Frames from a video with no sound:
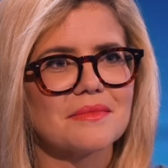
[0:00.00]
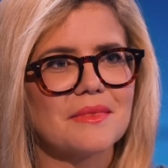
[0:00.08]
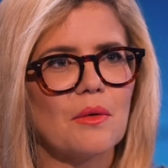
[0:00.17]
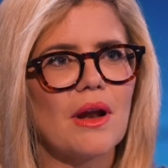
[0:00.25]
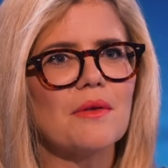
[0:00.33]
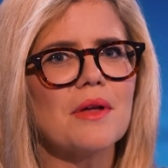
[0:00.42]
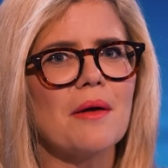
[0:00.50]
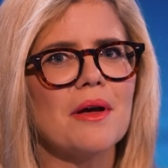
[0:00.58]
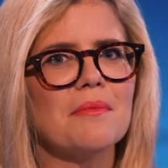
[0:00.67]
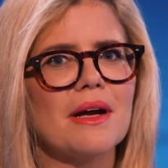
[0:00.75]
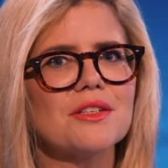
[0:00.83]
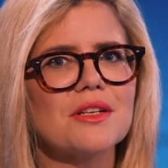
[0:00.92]
Yeah, well,
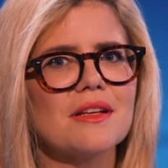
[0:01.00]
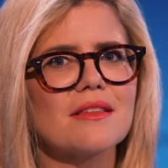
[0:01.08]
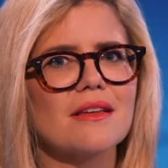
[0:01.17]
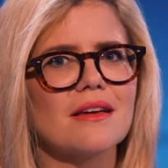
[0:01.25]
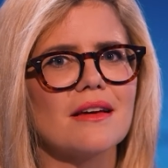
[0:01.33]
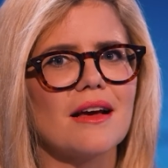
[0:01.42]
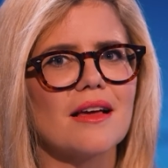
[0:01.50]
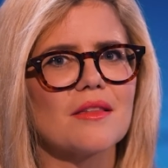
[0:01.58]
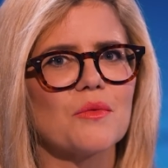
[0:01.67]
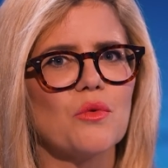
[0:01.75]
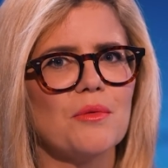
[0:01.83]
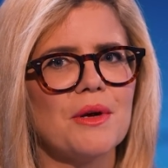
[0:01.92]
I imagine as
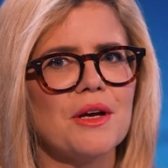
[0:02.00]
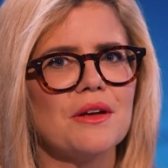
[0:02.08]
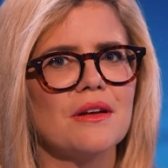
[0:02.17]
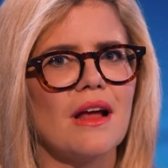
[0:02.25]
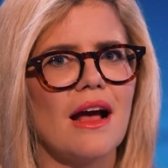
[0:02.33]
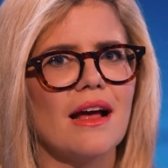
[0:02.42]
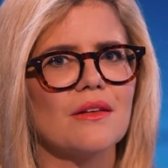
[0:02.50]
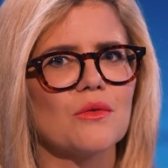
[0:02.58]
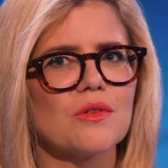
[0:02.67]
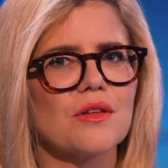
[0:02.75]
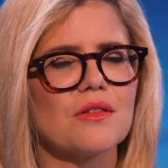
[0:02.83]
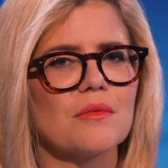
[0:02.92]
a woman and
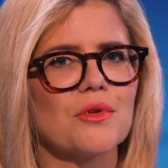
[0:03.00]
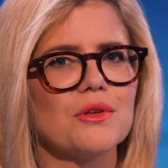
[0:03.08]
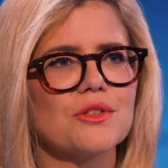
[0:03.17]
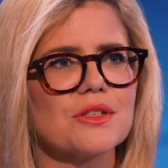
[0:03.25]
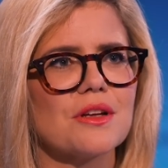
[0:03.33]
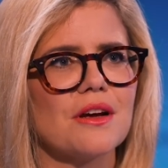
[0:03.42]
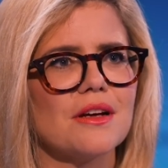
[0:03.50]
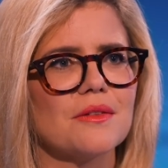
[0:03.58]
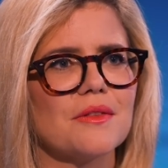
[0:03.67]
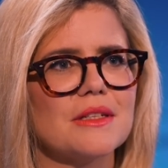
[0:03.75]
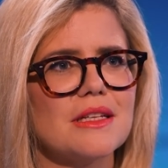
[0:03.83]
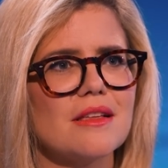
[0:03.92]
also someone who just
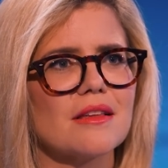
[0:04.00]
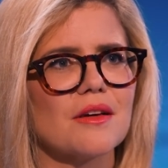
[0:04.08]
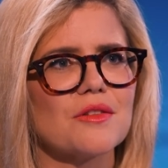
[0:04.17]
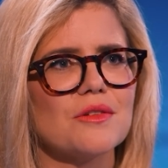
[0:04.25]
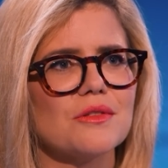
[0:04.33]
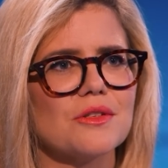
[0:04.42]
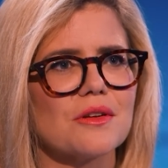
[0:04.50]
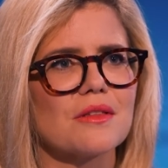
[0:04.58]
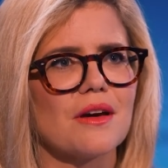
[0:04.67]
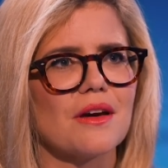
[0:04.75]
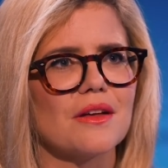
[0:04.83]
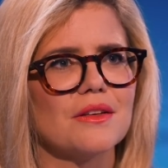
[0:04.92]
heard the details you just
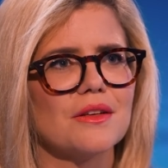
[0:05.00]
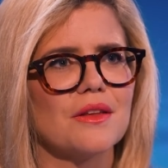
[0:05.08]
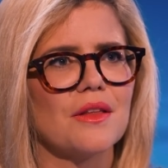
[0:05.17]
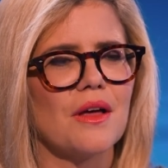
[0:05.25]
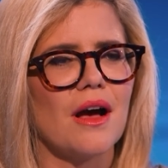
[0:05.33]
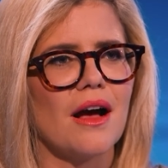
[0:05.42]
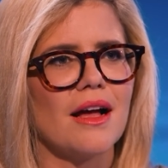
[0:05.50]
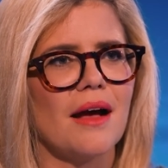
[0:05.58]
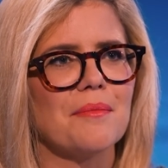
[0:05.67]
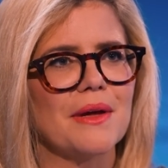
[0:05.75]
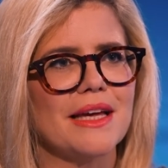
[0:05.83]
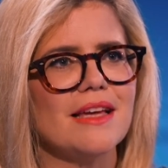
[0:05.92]
heard,
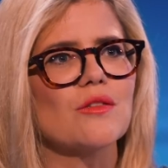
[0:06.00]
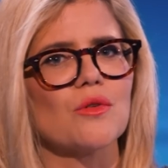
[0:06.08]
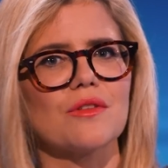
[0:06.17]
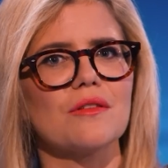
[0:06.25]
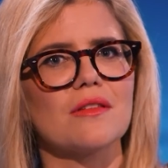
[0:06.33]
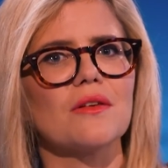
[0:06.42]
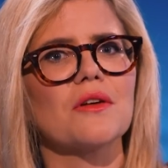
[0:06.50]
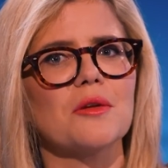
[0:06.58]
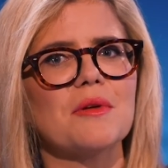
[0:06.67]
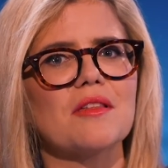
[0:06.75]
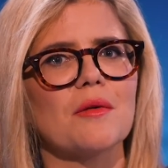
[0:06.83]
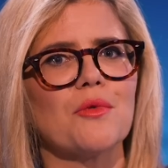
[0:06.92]
but he's also still going to
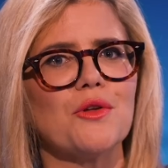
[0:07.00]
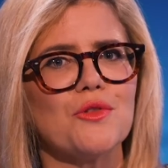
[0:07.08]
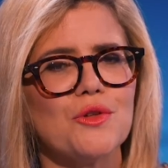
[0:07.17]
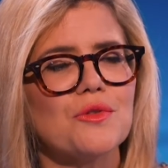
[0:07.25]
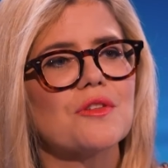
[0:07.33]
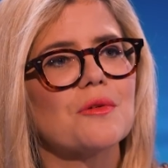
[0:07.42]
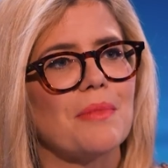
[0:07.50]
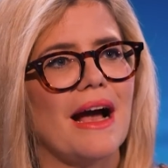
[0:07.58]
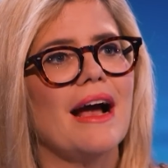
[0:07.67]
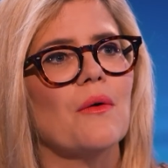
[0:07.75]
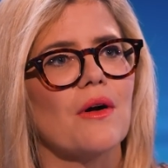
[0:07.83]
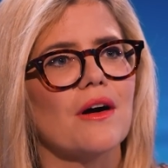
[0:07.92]
be someone who's used to
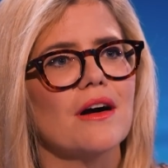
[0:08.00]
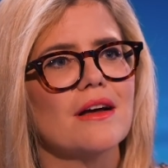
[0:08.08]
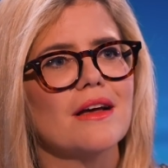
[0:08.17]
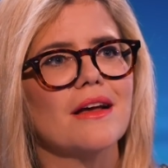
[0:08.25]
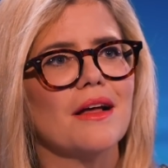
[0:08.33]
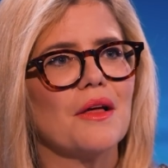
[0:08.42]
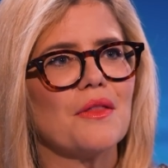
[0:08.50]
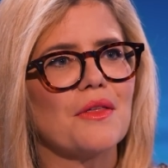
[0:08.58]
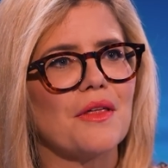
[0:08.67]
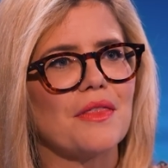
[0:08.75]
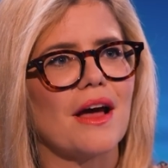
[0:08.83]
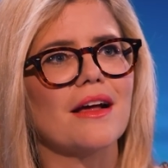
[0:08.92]
power,
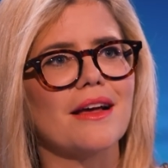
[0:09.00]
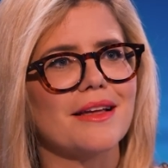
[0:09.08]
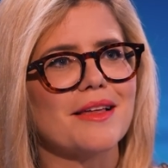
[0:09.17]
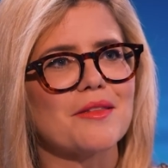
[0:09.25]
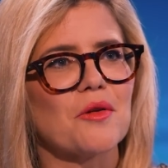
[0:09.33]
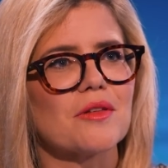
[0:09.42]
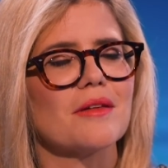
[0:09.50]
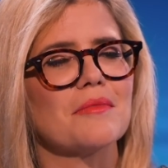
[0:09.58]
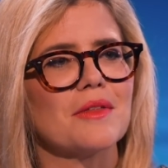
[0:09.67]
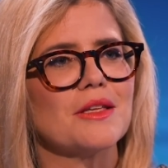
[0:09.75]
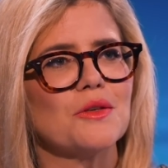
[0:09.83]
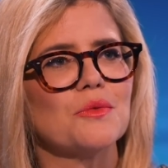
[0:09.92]
that is not
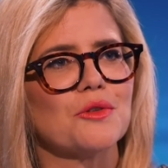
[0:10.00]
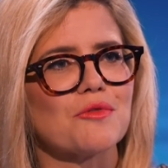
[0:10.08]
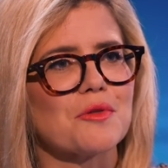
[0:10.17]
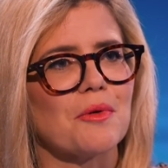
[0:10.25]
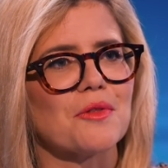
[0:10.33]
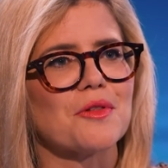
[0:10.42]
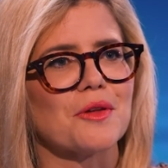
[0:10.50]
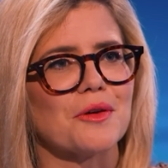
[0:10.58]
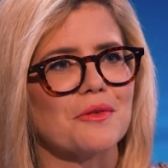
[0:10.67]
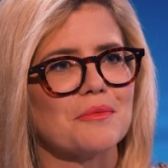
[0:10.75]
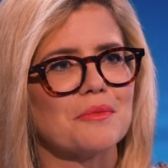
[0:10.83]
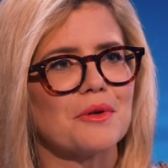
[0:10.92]
something you would respond
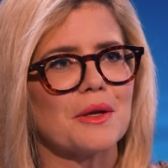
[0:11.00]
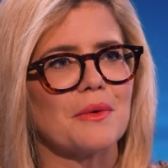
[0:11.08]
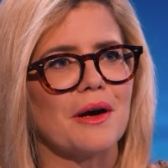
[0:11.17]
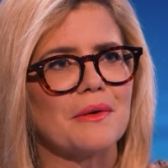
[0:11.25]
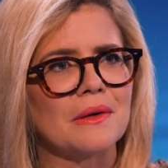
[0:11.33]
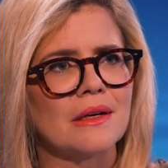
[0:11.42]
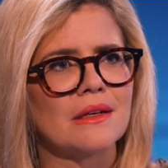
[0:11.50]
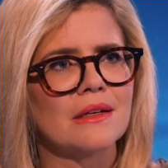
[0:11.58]
to pretty well.